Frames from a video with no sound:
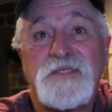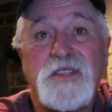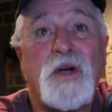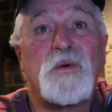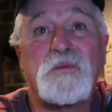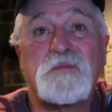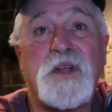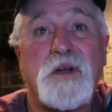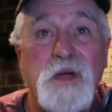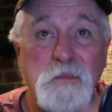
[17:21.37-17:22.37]
don't,
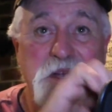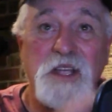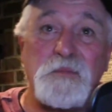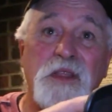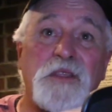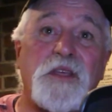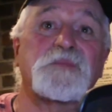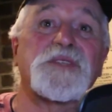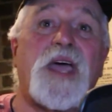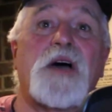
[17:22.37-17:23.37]
you know, I mean, give me the
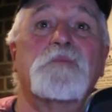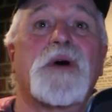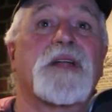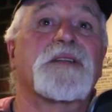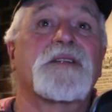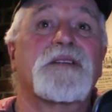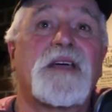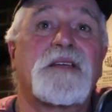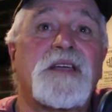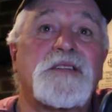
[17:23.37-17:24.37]
thumbs down button.
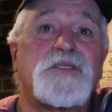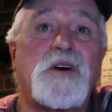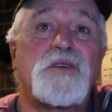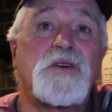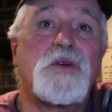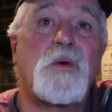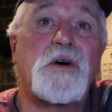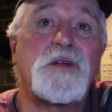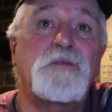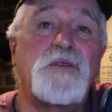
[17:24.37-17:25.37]
It's all good
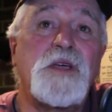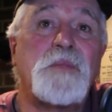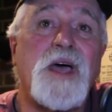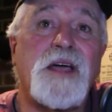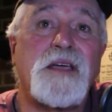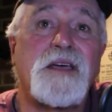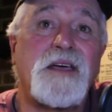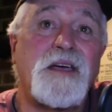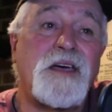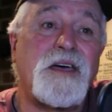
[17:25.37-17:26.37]
quality feedback.
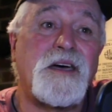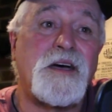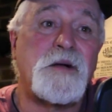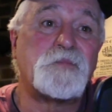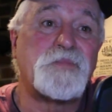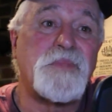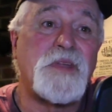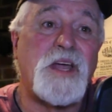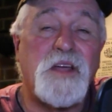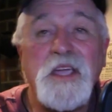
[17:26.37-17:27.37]

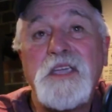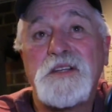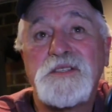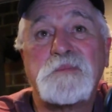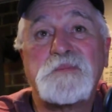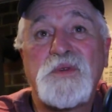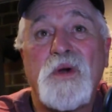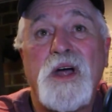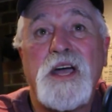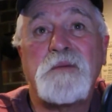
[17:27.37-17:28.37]
I'd like you to
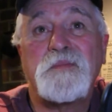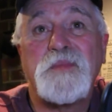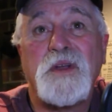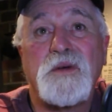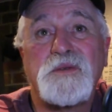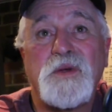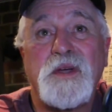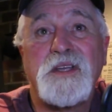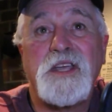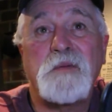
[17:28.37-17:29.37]
subscribe, you know, so
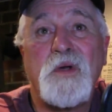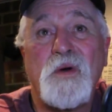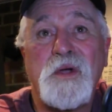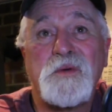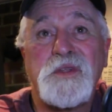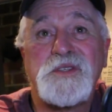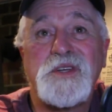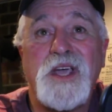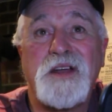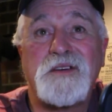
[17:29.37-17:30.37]
I can keep going with this
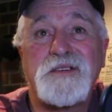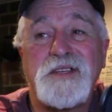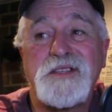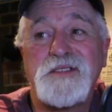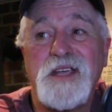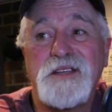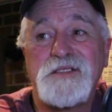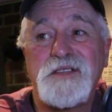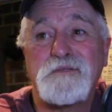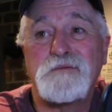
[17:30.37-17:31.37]
channel.
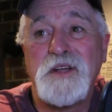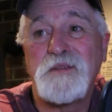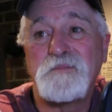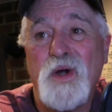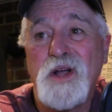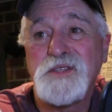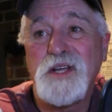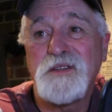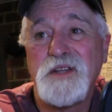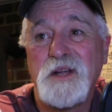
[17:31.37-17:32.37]
It's a fun
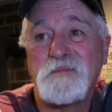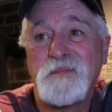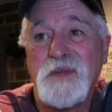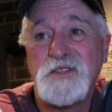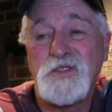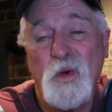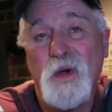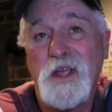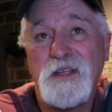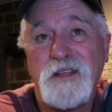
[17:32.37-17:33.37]
project that I'm
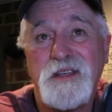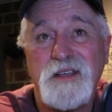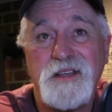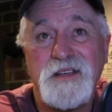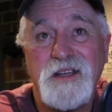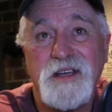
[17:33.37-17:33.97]
enjoying, and